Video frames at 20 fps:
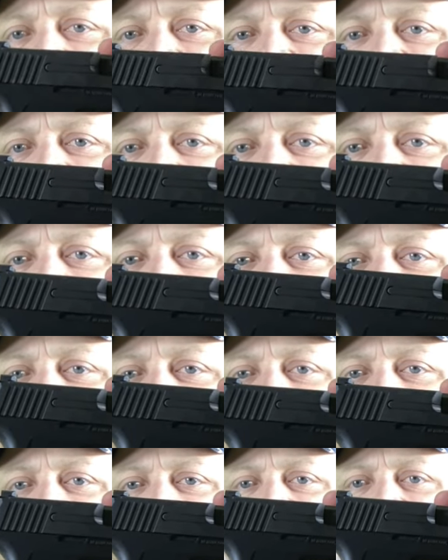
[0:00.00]
can see the
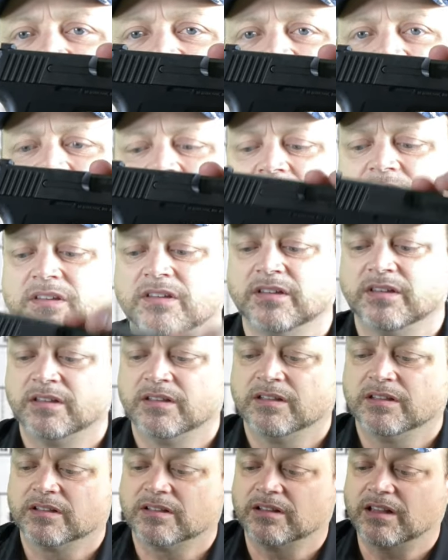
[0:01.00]
size difference.
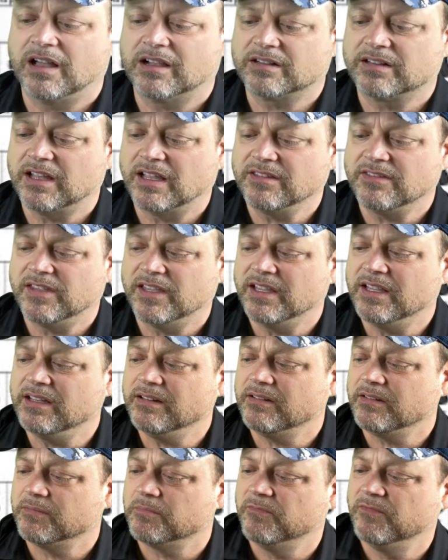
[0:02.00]
Glock
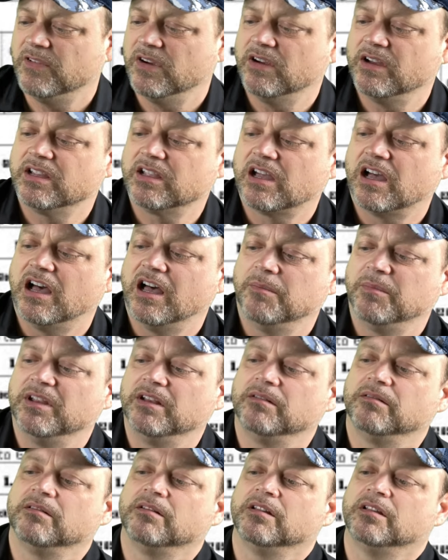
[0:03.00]
19, very common,